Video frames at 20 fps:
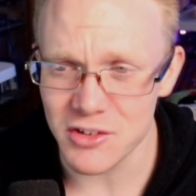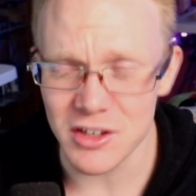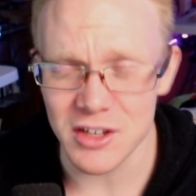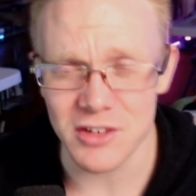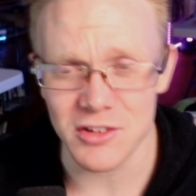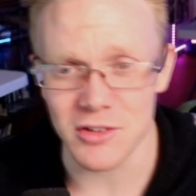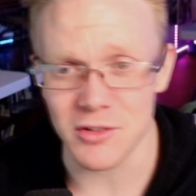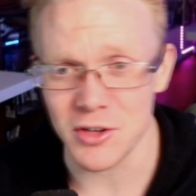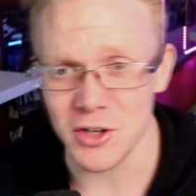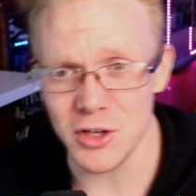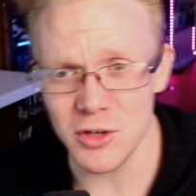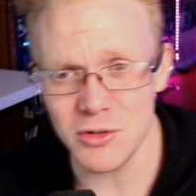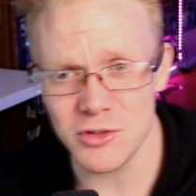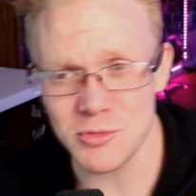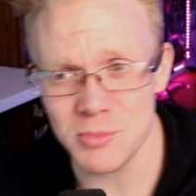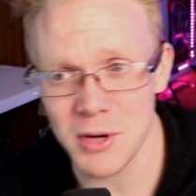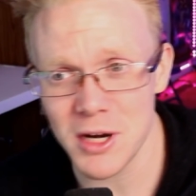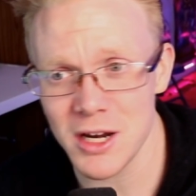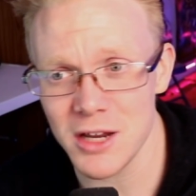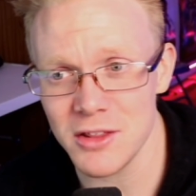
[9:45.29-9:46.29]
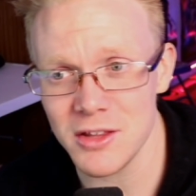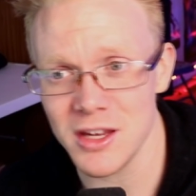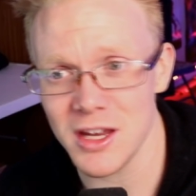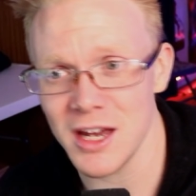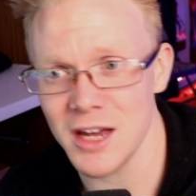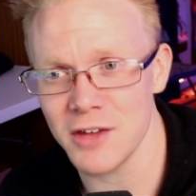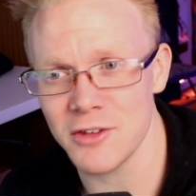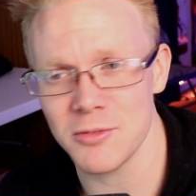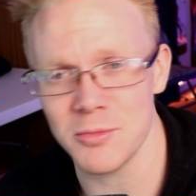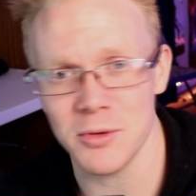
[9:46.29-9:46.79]
It's a huge pain in the
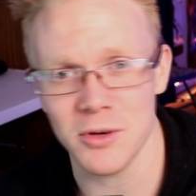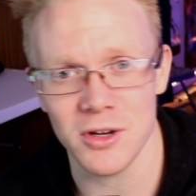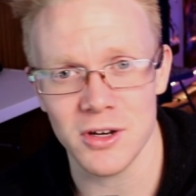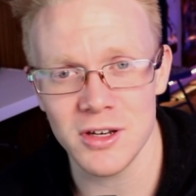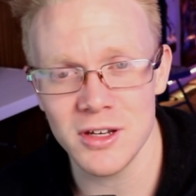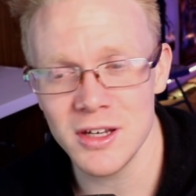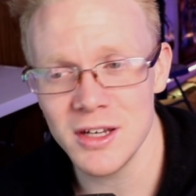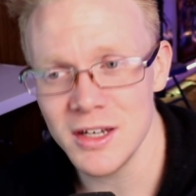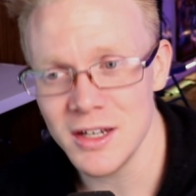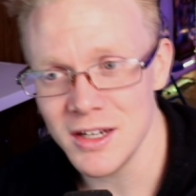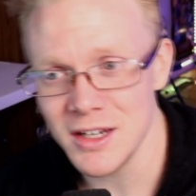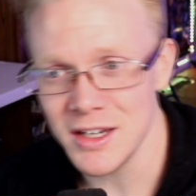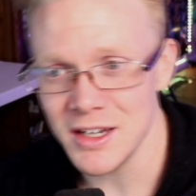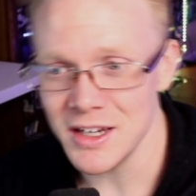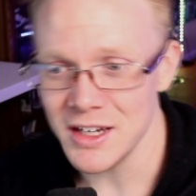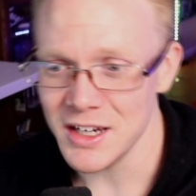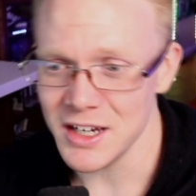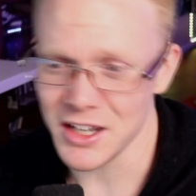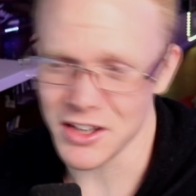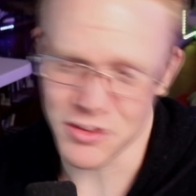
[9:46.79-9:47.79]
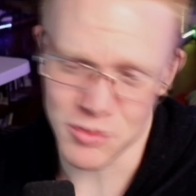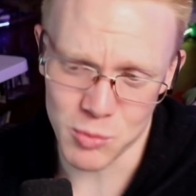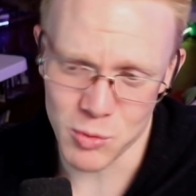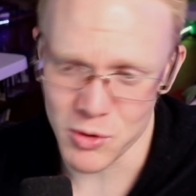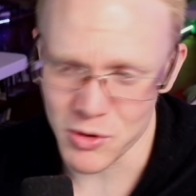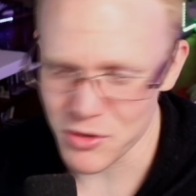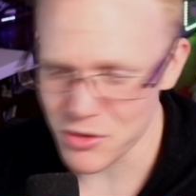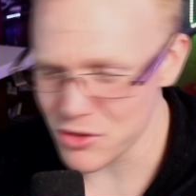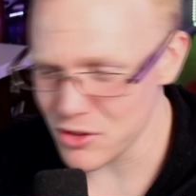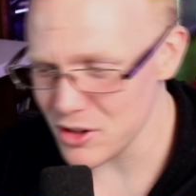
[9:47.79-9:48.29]
ass, but it's
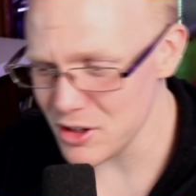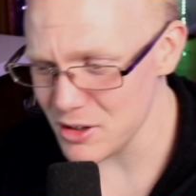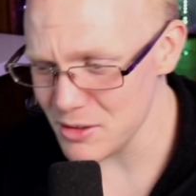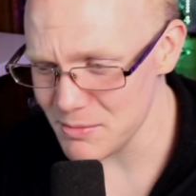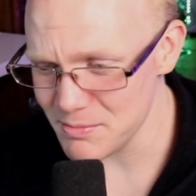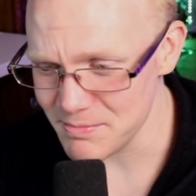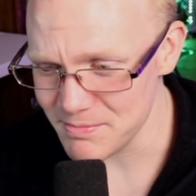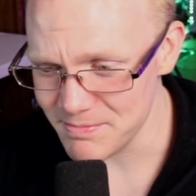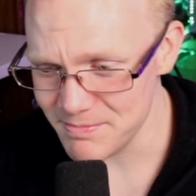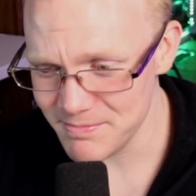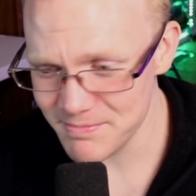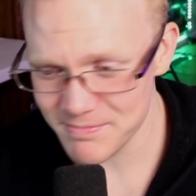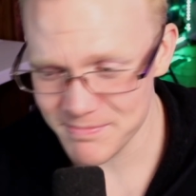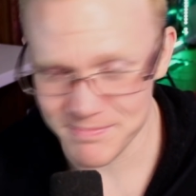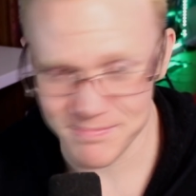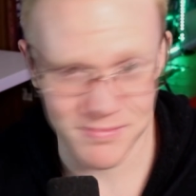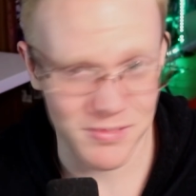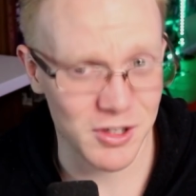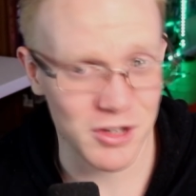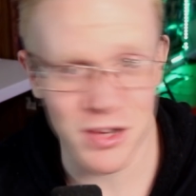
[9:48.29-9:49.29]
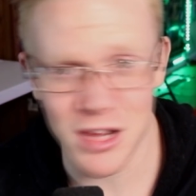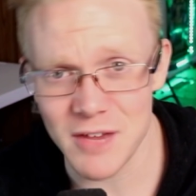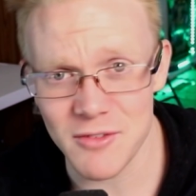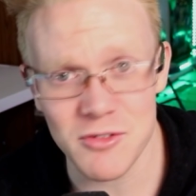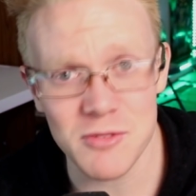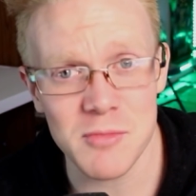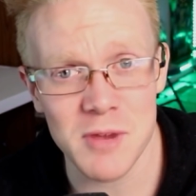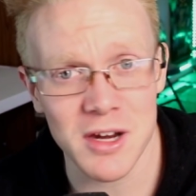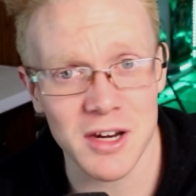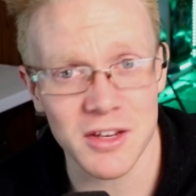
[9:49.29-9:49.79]
worth the
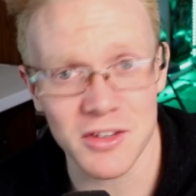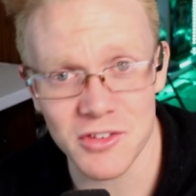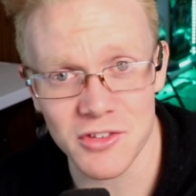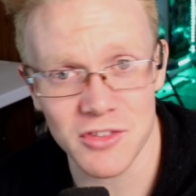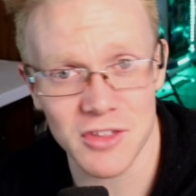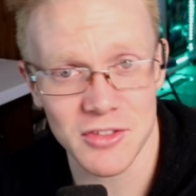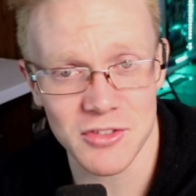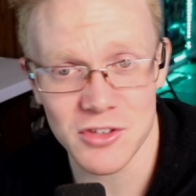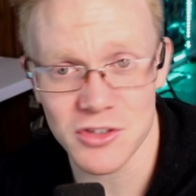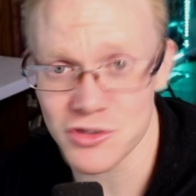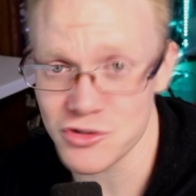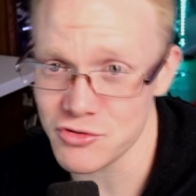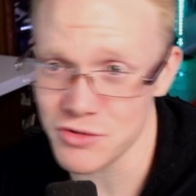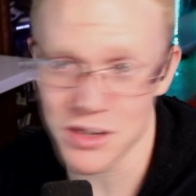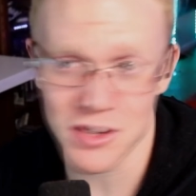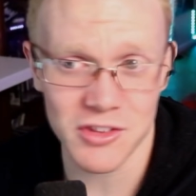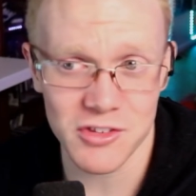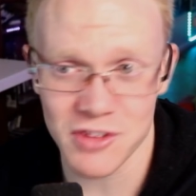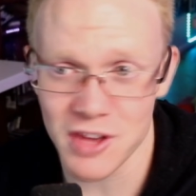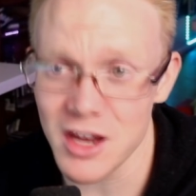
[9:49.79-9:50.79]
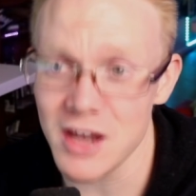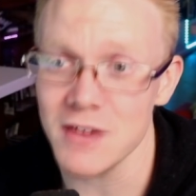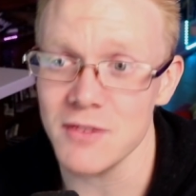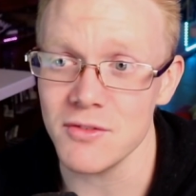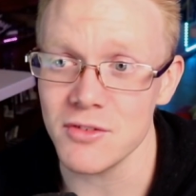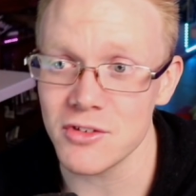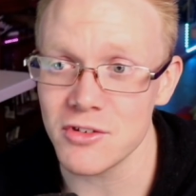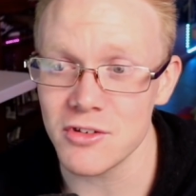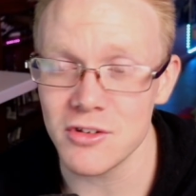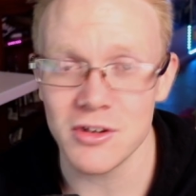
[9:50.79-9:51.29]
11 minutes that this trick
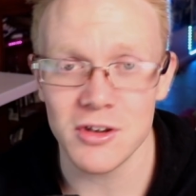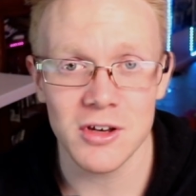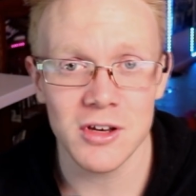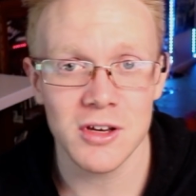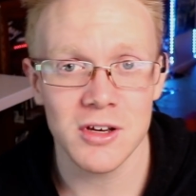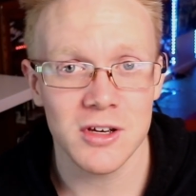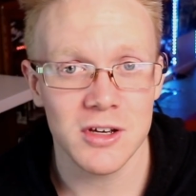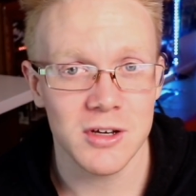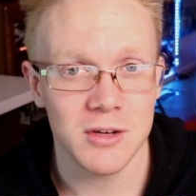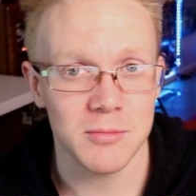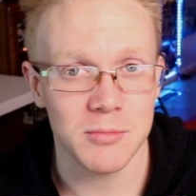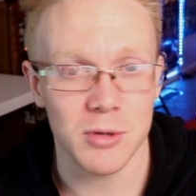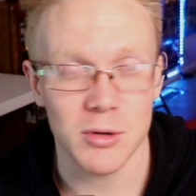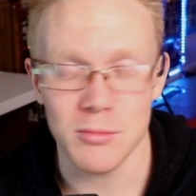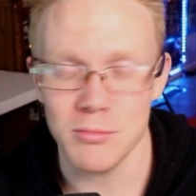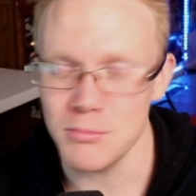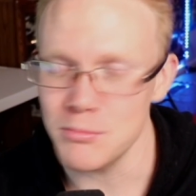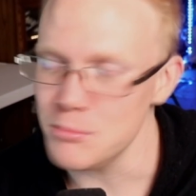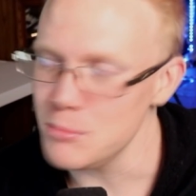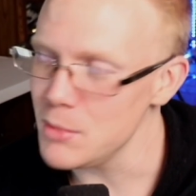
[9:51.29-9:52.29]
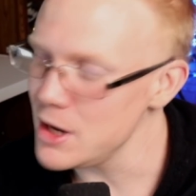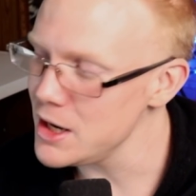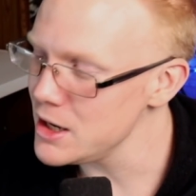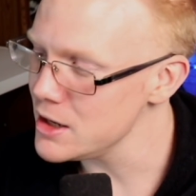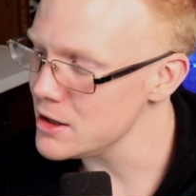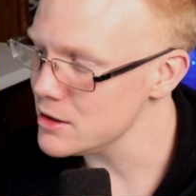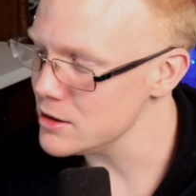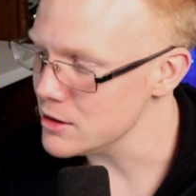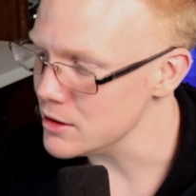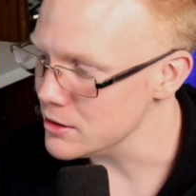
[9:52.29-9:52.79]
saves. Man,